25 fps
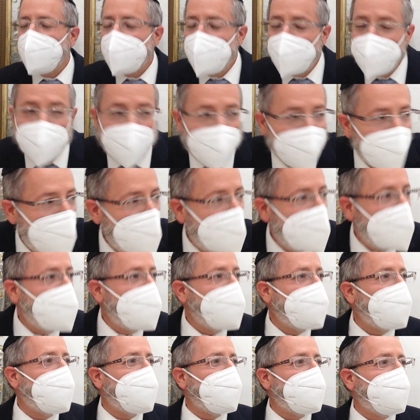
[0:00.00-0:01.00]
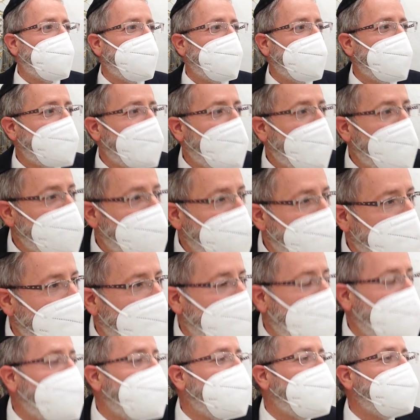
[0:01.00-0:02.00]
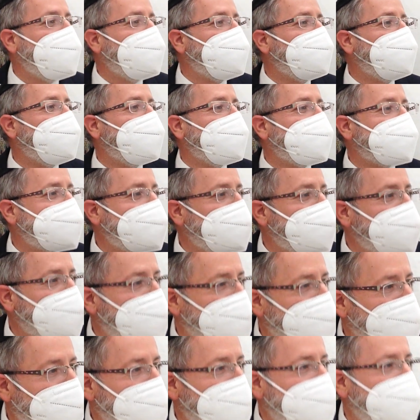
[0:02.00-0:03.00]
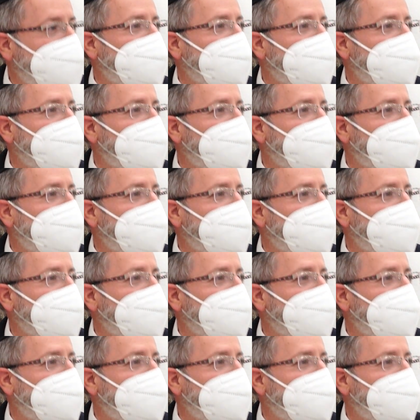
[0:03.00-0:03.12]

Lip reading: you're doing pretty good, by the way. I hope I don't fall asleep before you